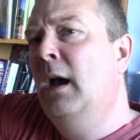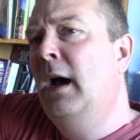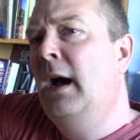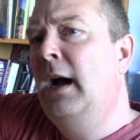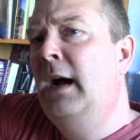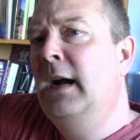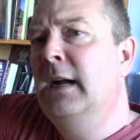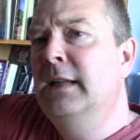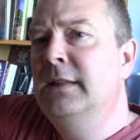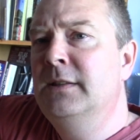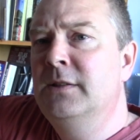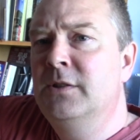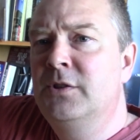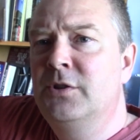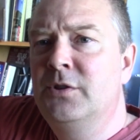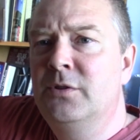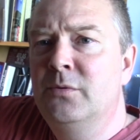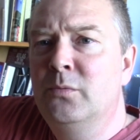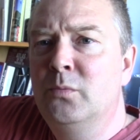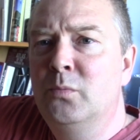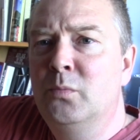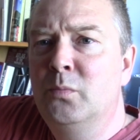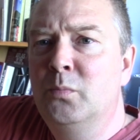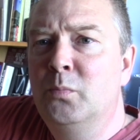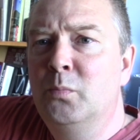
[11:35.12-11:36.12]
and
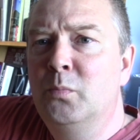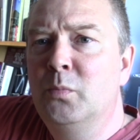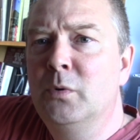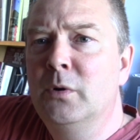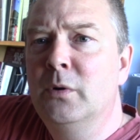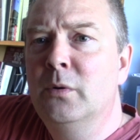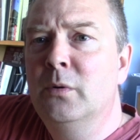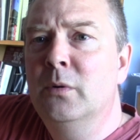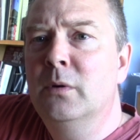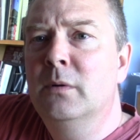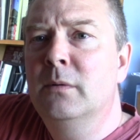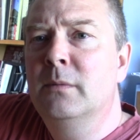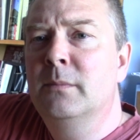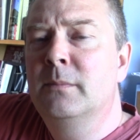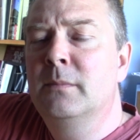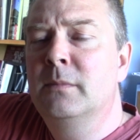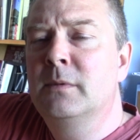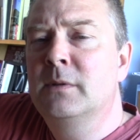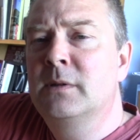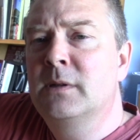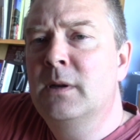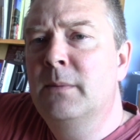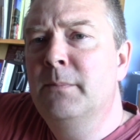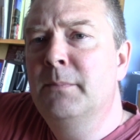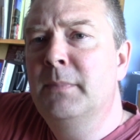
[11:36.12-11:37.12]

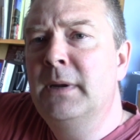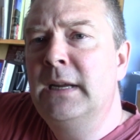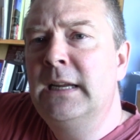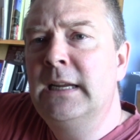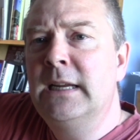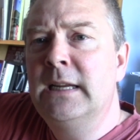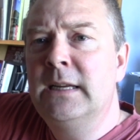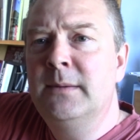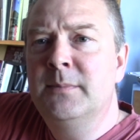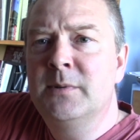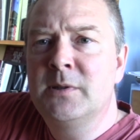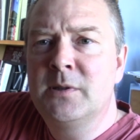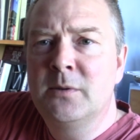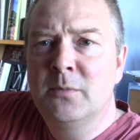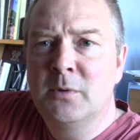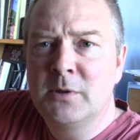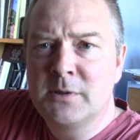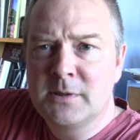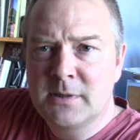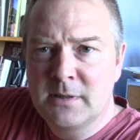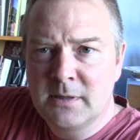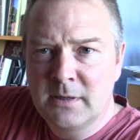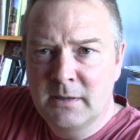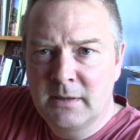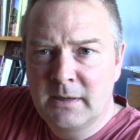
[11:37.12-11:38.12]
some beekeepers who
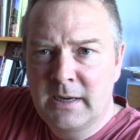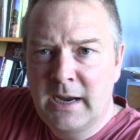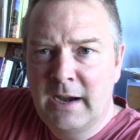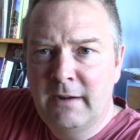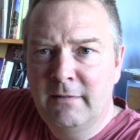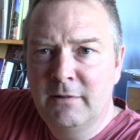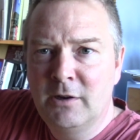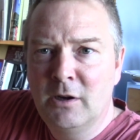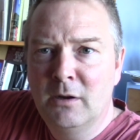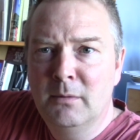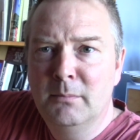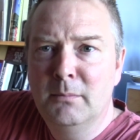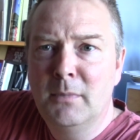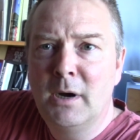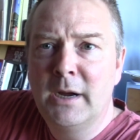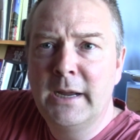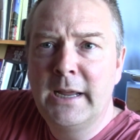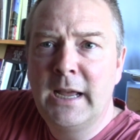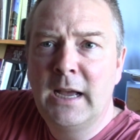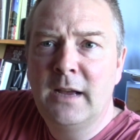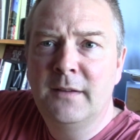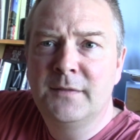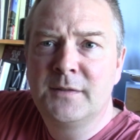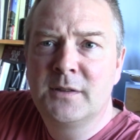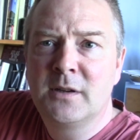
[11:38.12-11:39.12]
want to carry on might
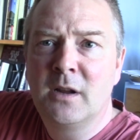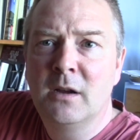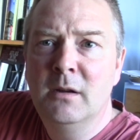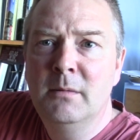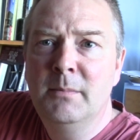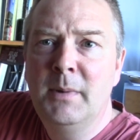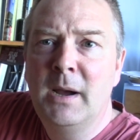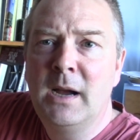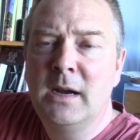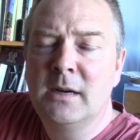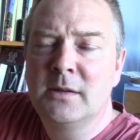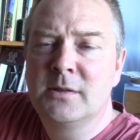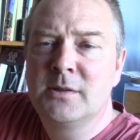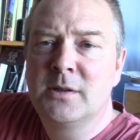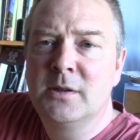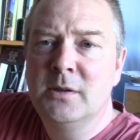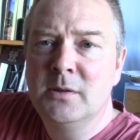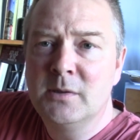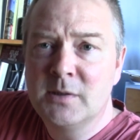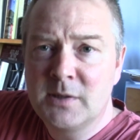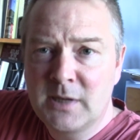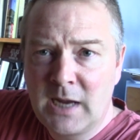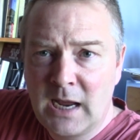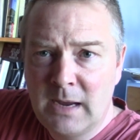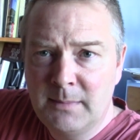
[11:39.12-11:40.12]
have to go back to
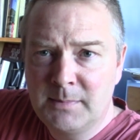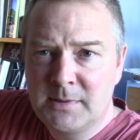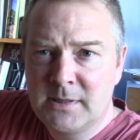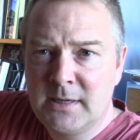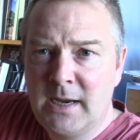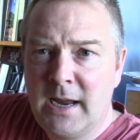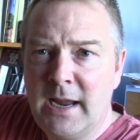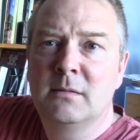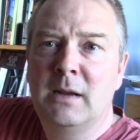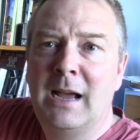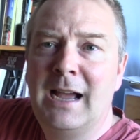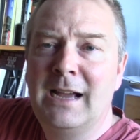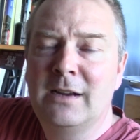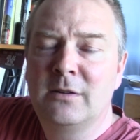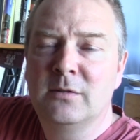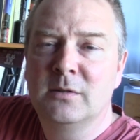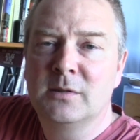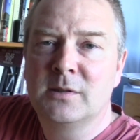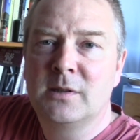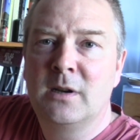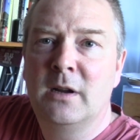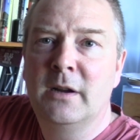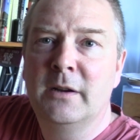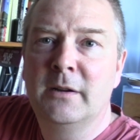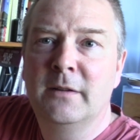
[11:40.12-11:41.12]
skeps and
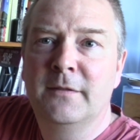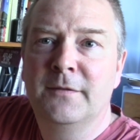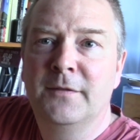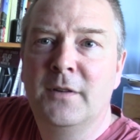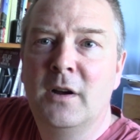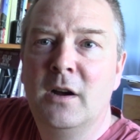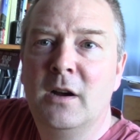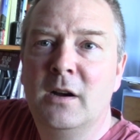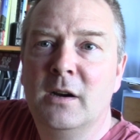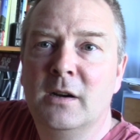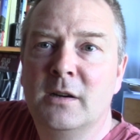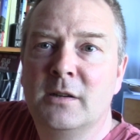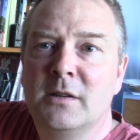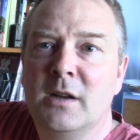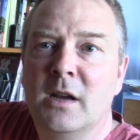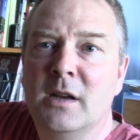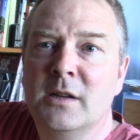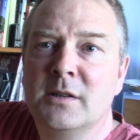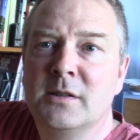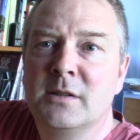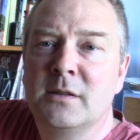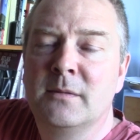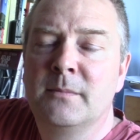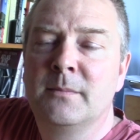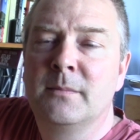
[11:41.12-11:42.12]
hackles like Varg
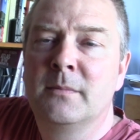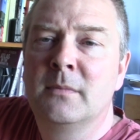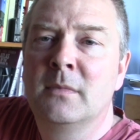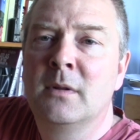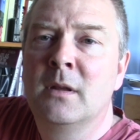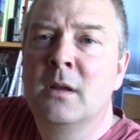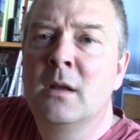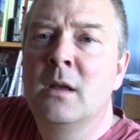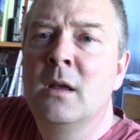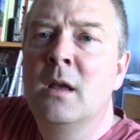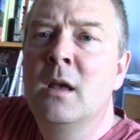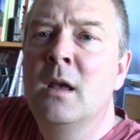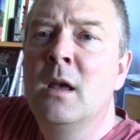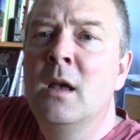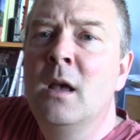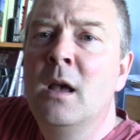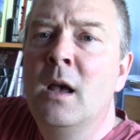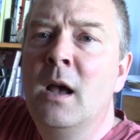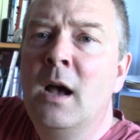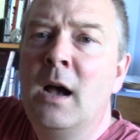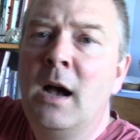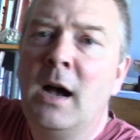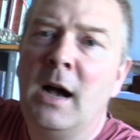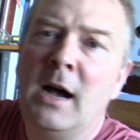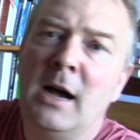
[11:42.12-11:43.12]
does.
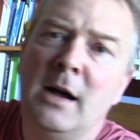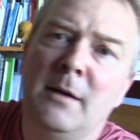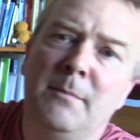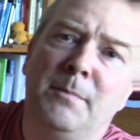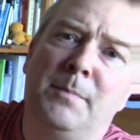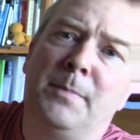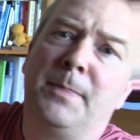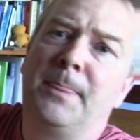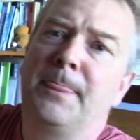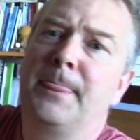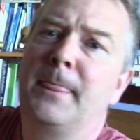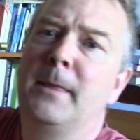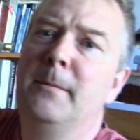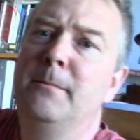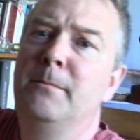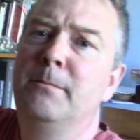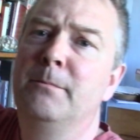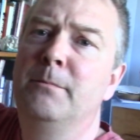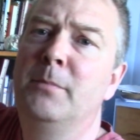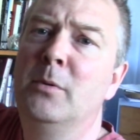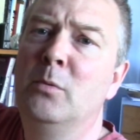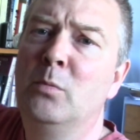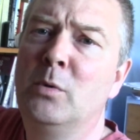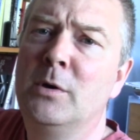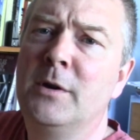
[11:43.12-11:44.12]

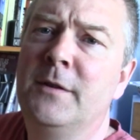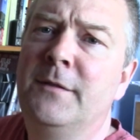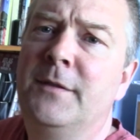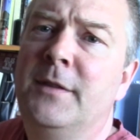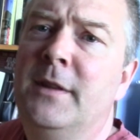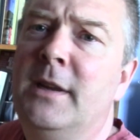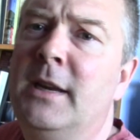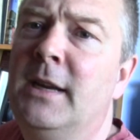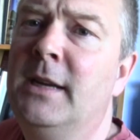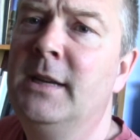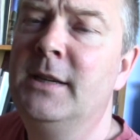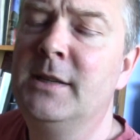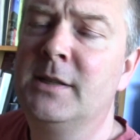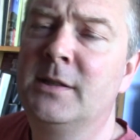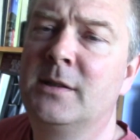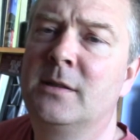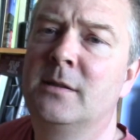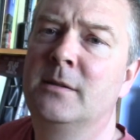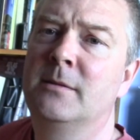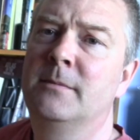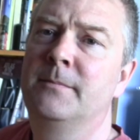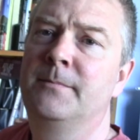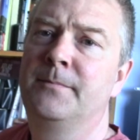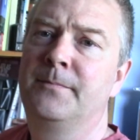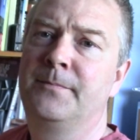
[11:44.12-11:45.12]
But one of
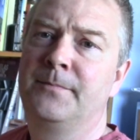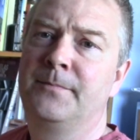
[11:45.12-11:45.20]
these,